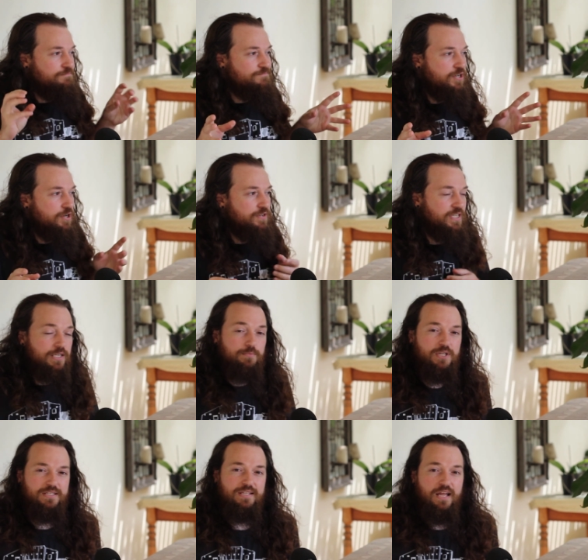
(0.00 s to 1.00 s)
you know, six
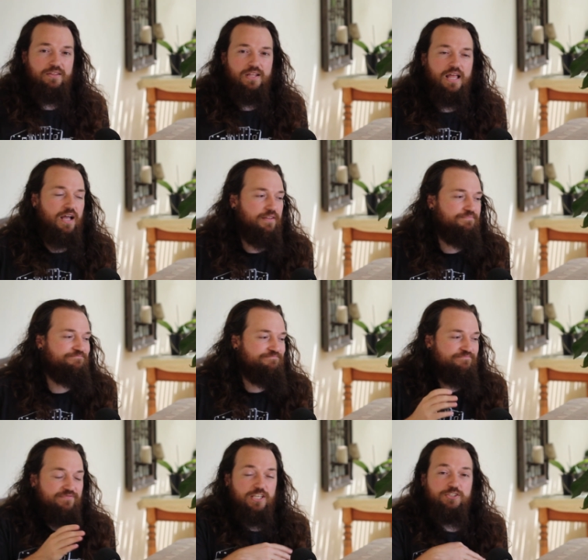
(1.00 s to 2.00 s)
months down the line,
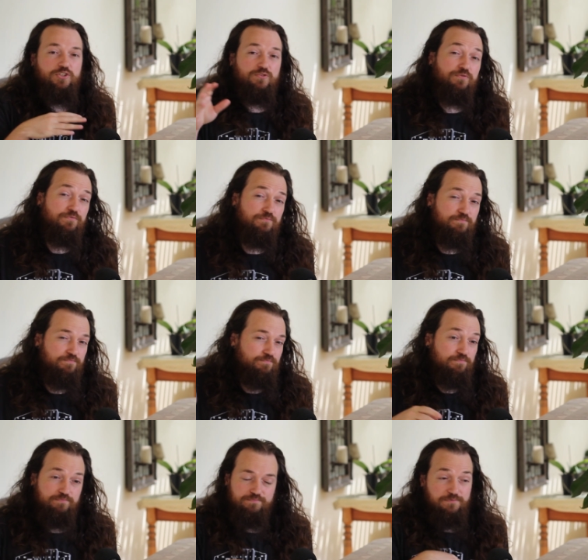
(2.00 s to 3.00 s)
there's just
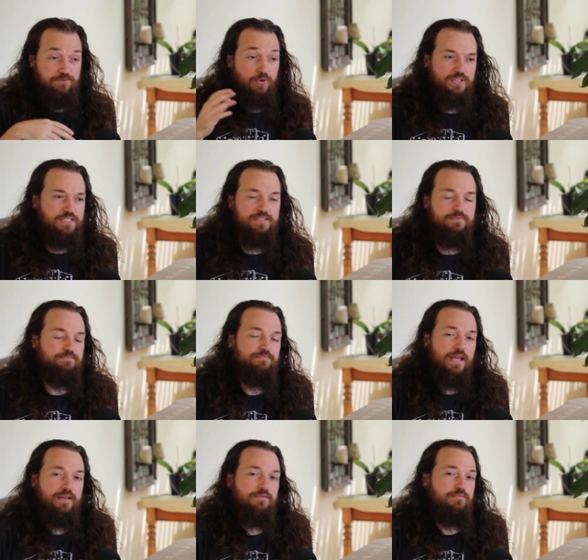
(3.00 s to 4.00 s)
folders
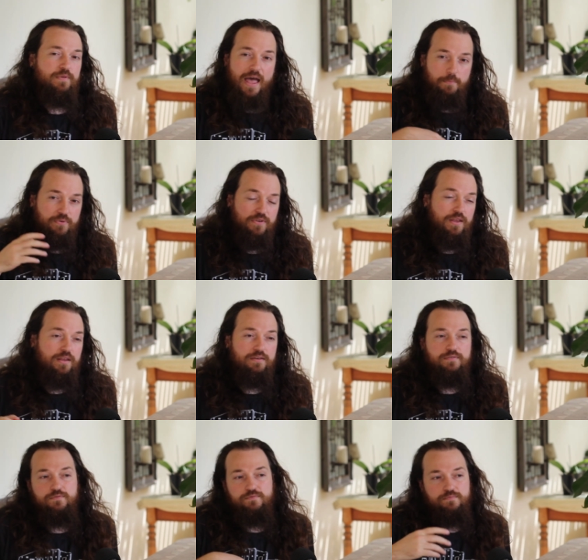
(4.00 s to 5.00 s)
and apps
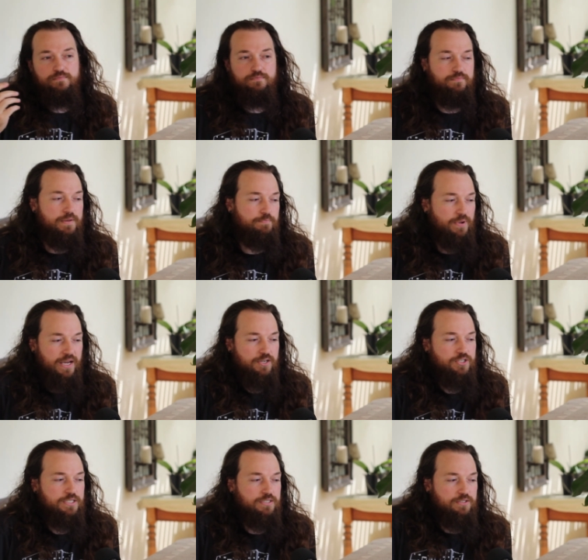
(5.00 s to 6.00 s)
and
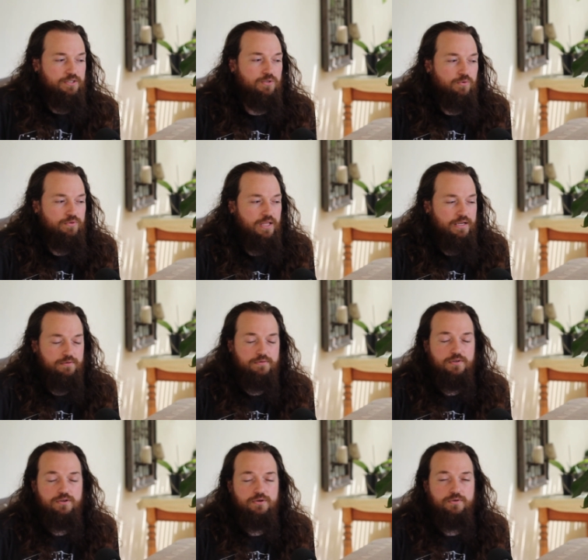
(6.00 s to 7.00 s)
packages installed that,
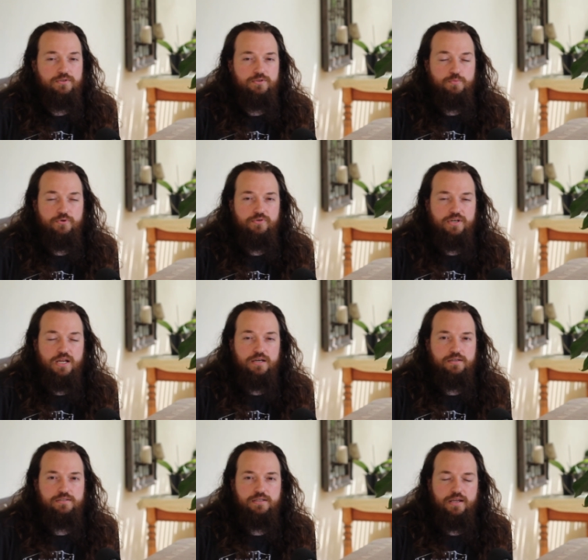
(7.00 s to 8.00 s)
you know, is super
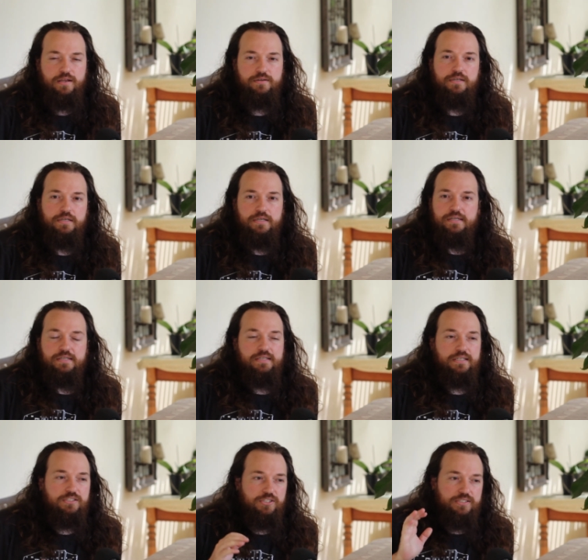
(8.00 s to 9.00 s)
redundant, and
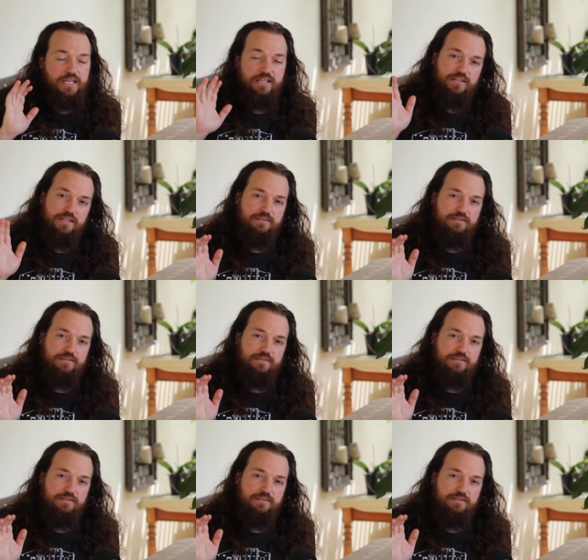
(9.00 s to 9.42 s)
it just gets